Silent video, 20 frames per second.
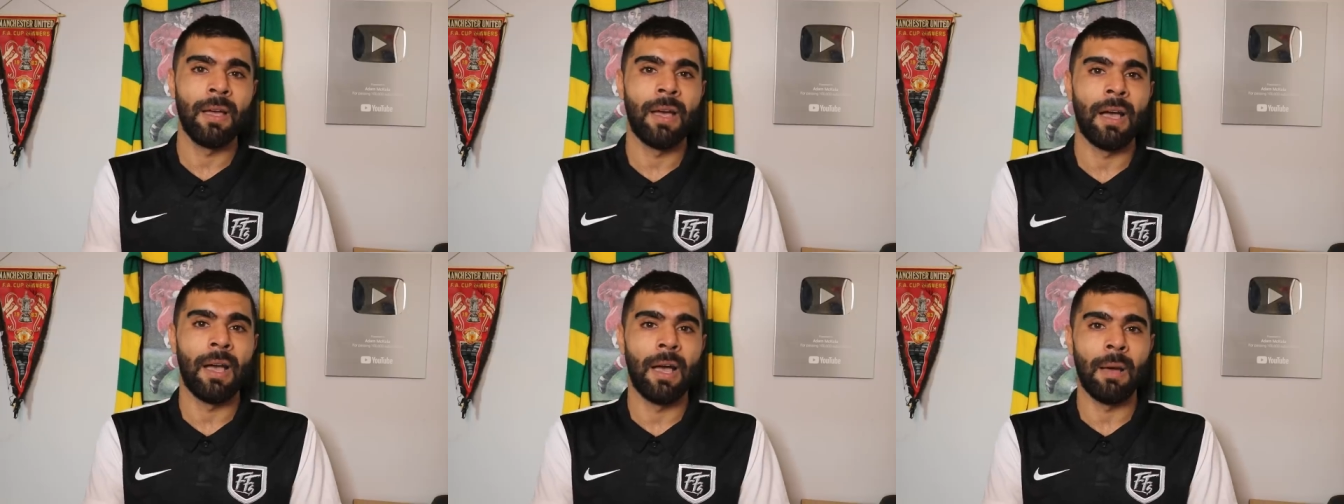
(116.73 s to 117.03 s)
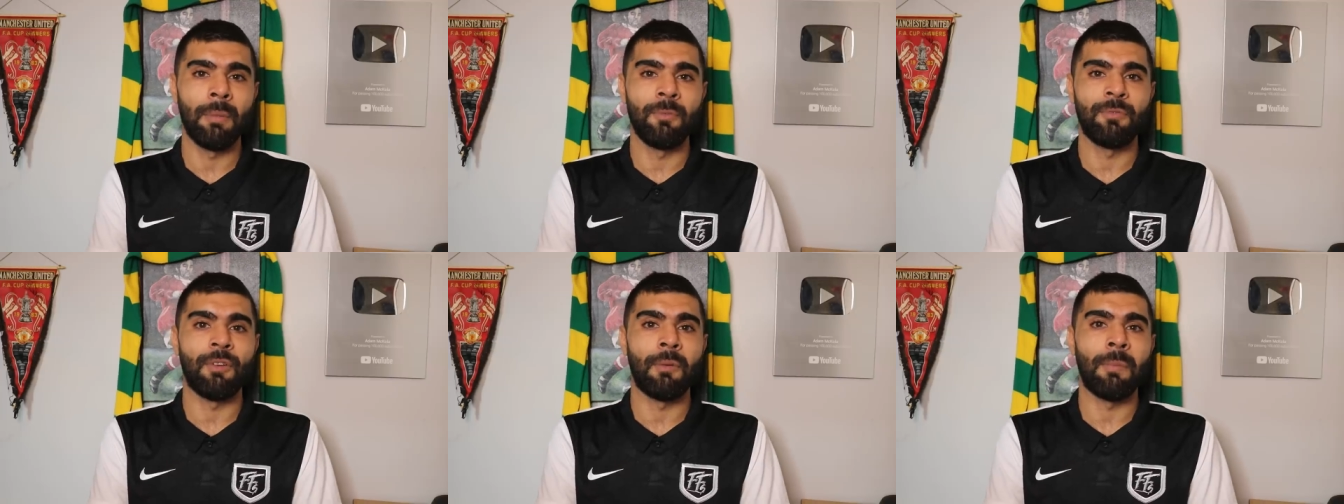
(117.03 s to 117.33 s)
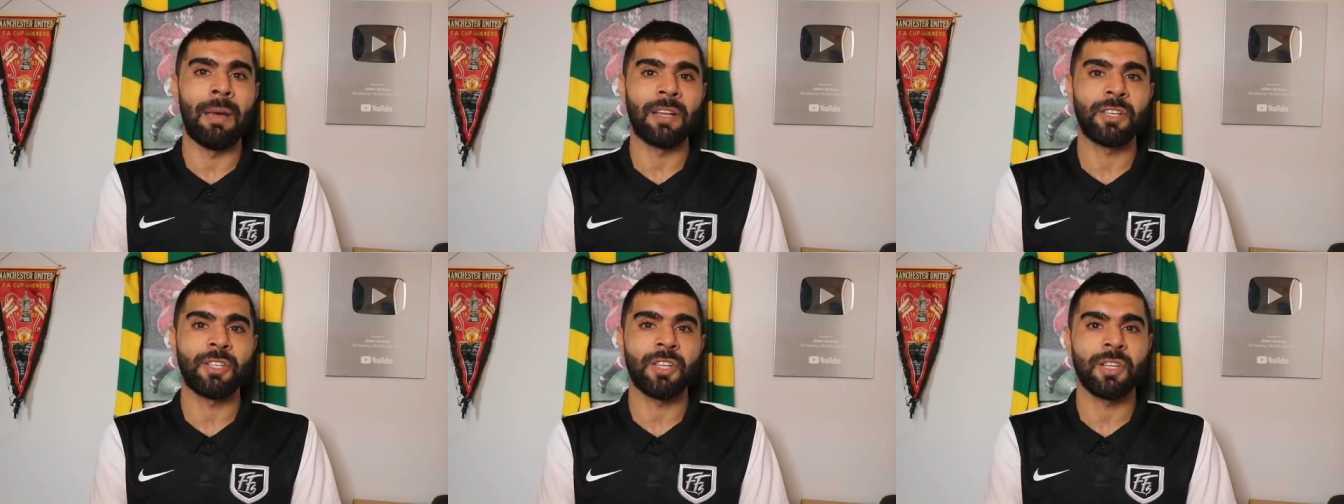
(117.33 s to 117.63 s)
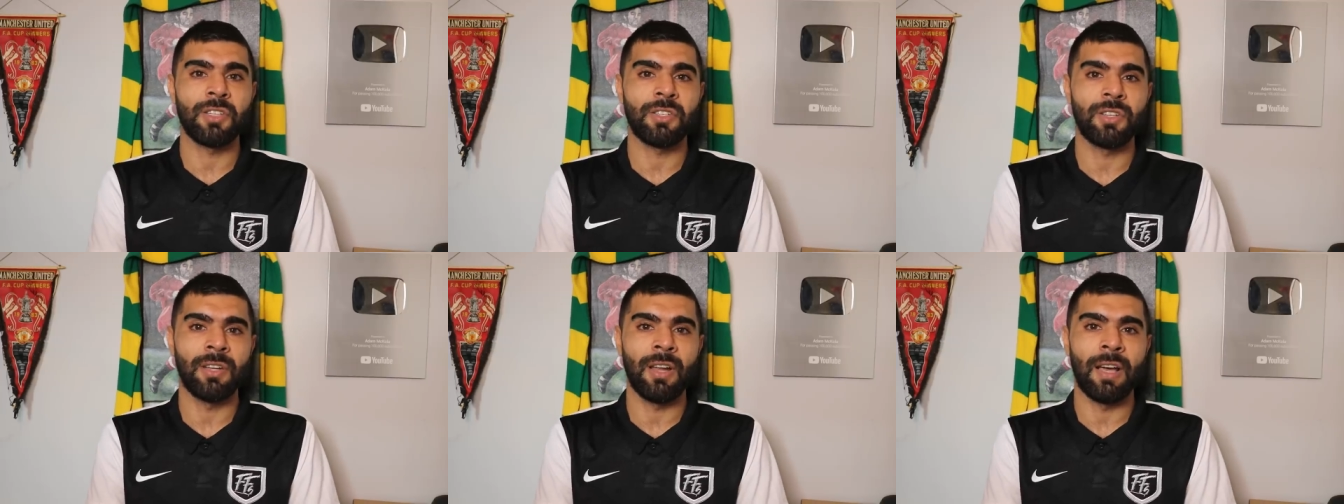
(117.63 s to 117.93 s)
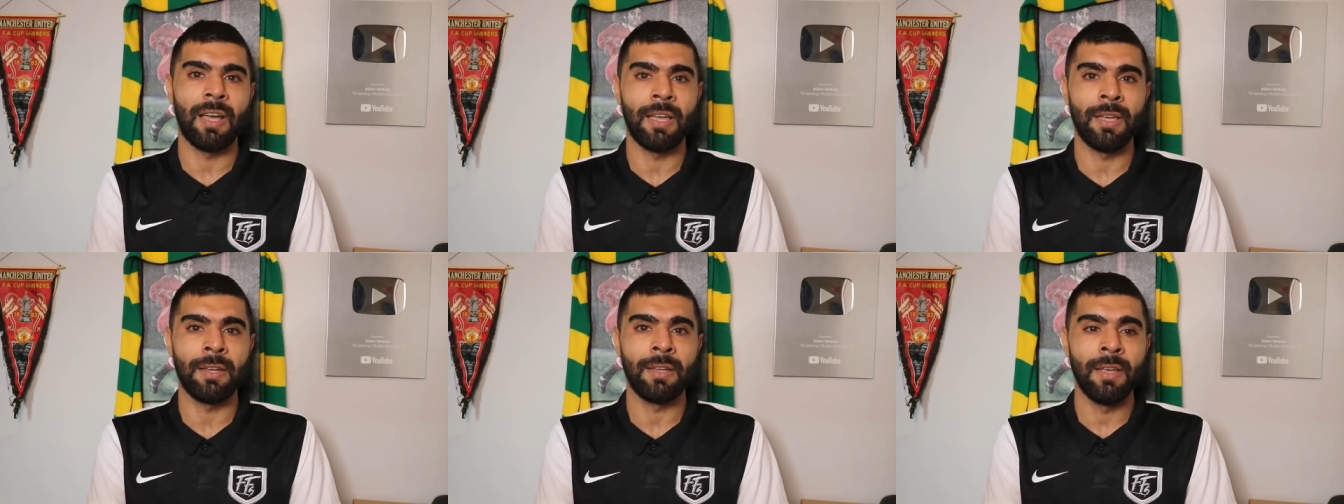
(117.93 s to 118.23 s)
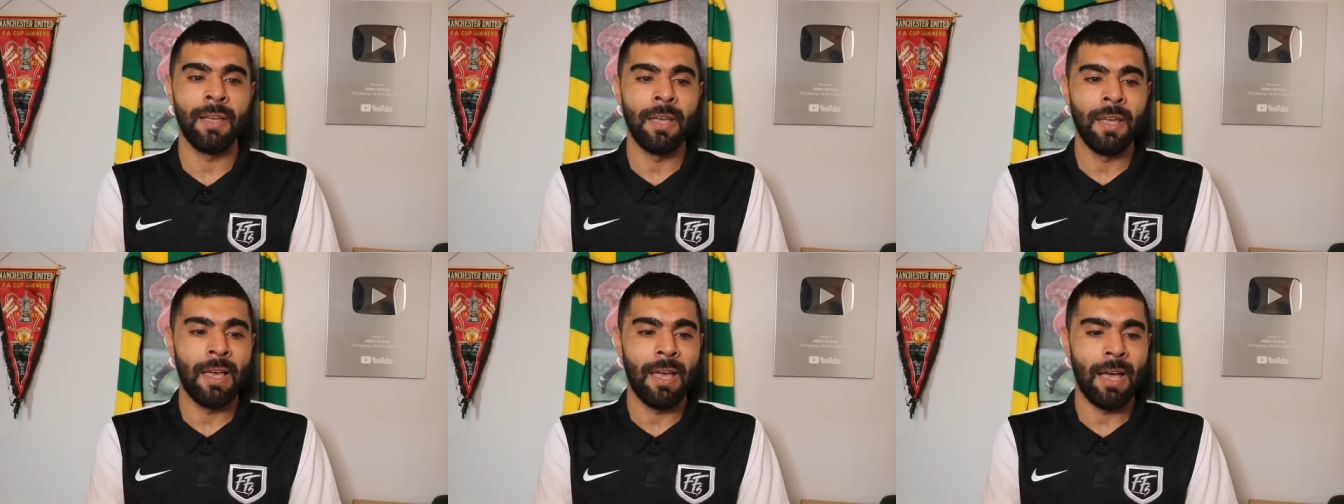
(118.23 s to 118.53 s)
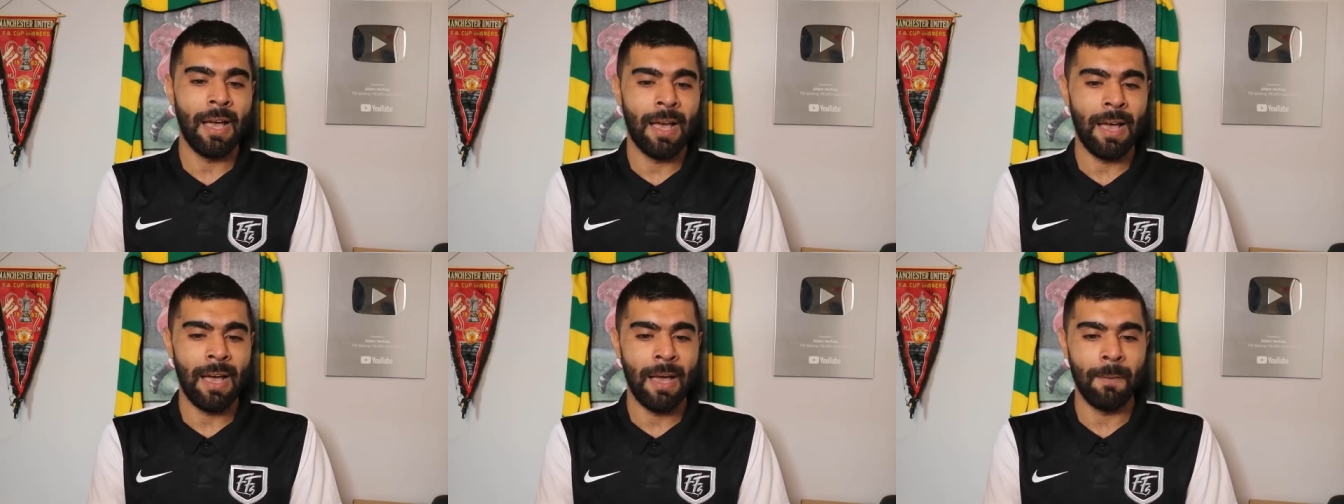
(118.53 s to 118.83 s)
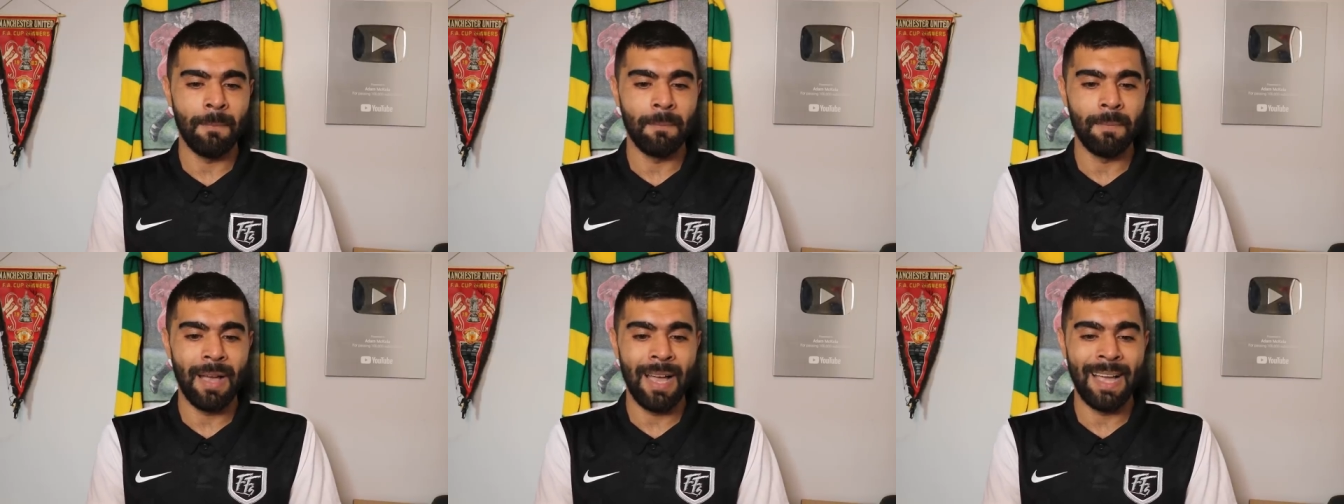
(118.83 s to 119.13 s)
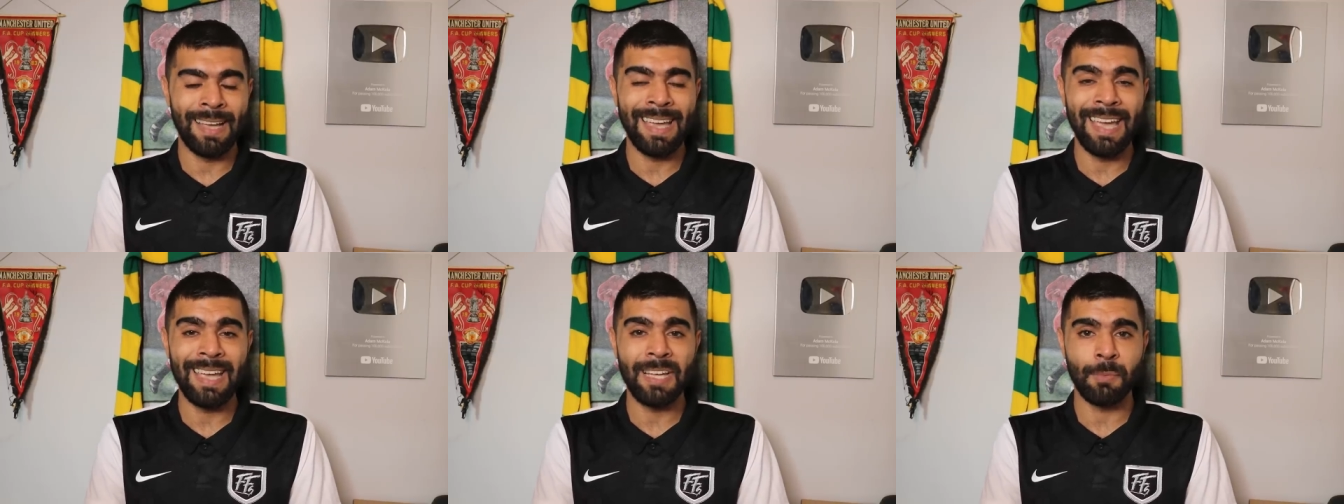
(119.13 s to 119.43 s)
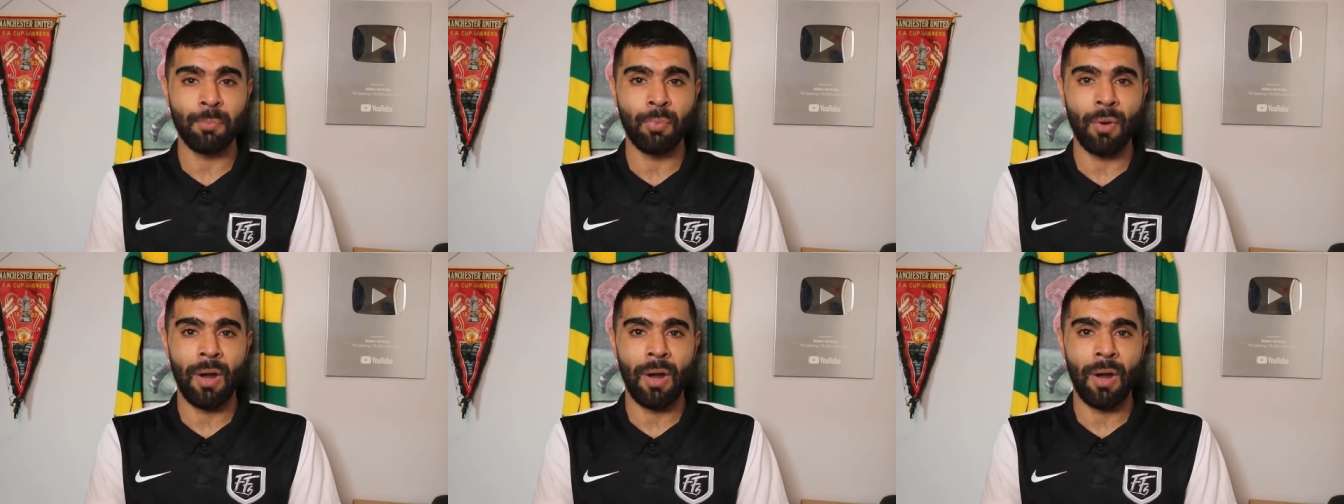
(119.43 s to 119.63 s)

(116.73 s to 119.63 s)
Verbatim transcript: um, for Manchester United um, against